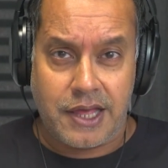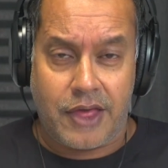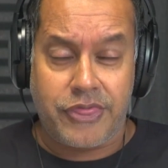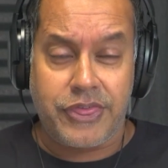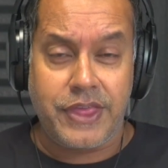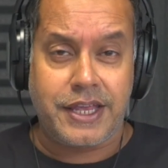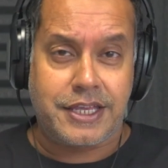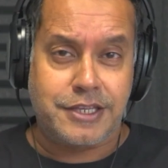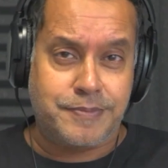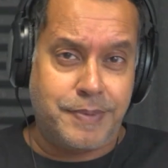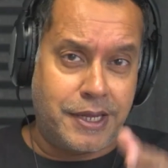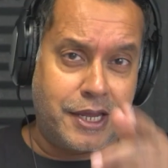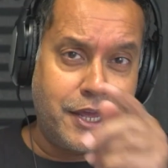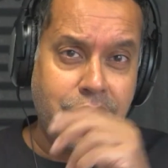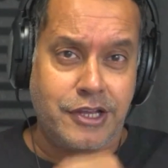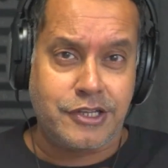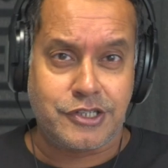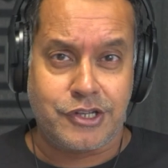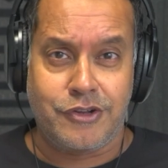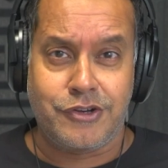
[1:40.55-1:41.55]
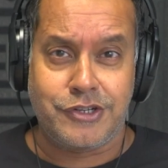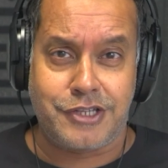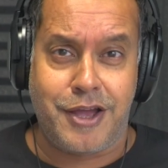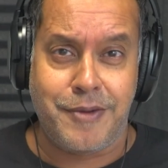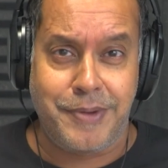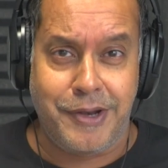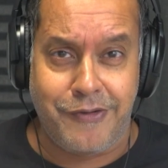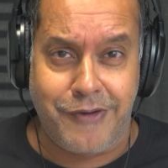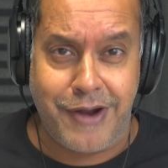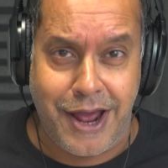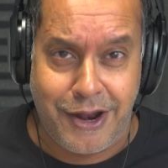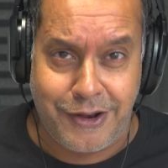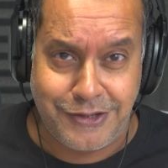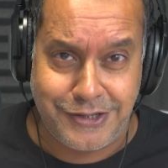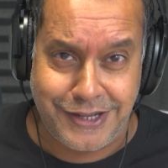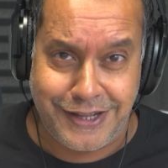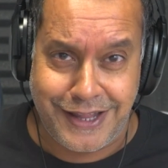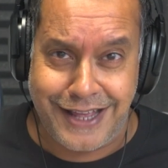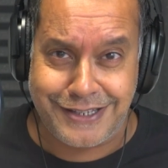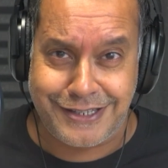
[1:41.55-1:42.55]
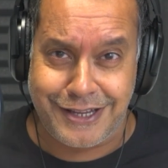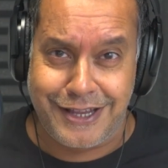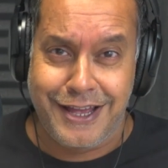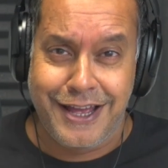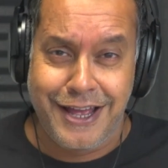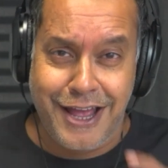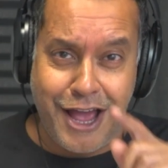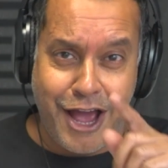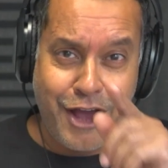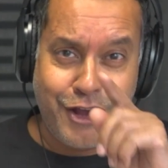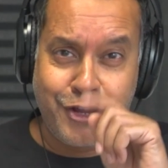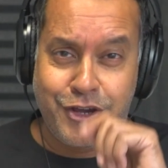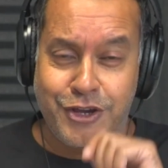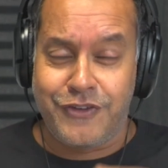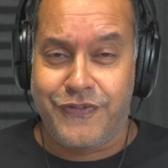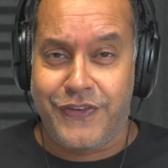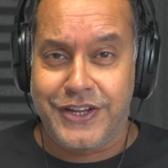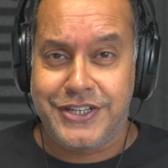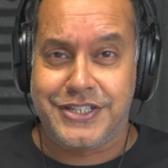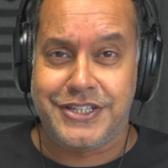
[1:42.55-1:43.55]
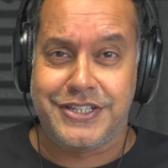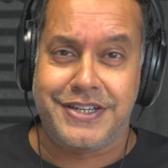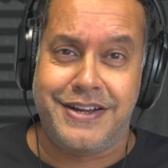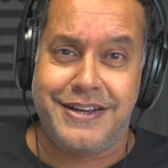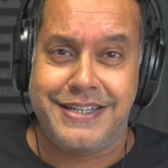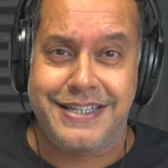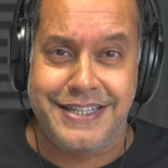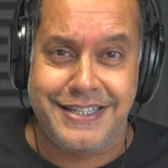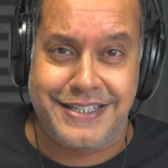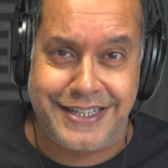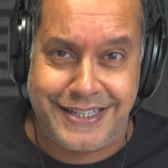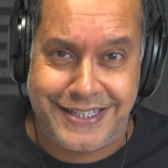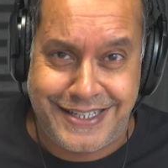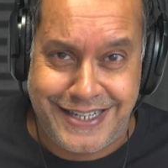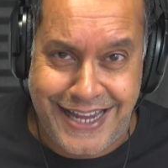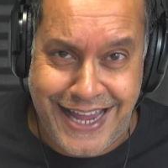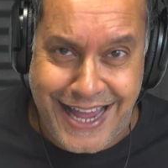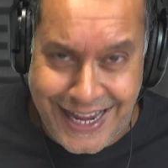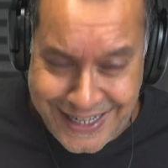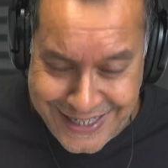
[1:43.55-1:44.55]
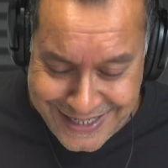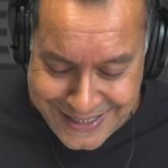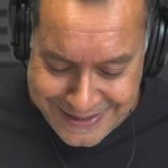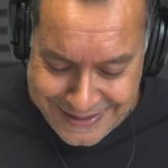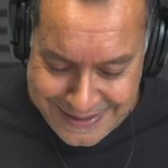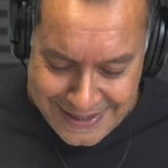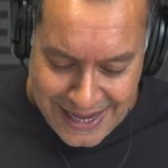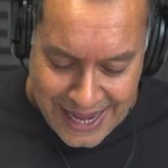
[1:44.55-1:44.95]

I think it's been going as long as I've been around. So that's a good vintage, 1968.